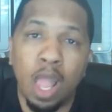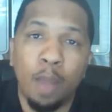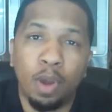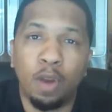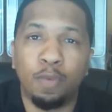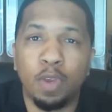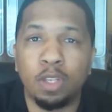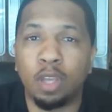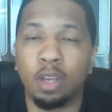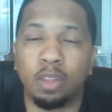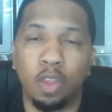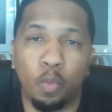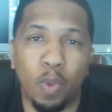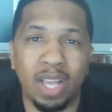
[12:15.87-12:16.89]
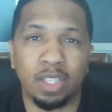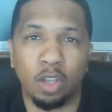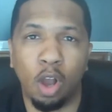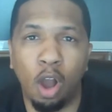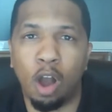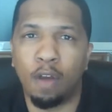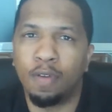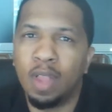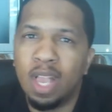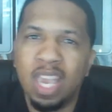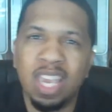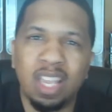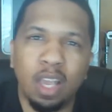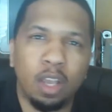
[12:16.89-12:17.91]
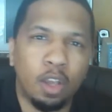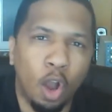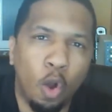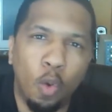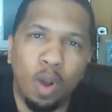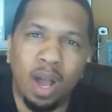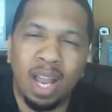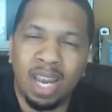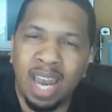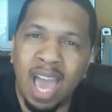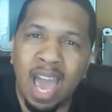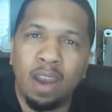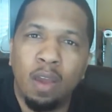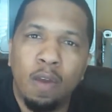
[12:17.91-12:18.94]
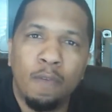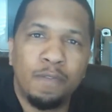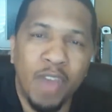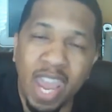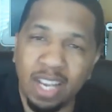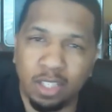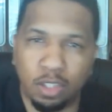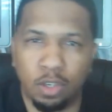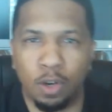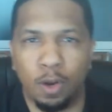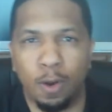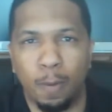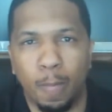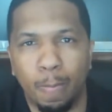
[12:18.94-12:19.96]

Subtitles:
But if he took the weights off, he could go a lot faster.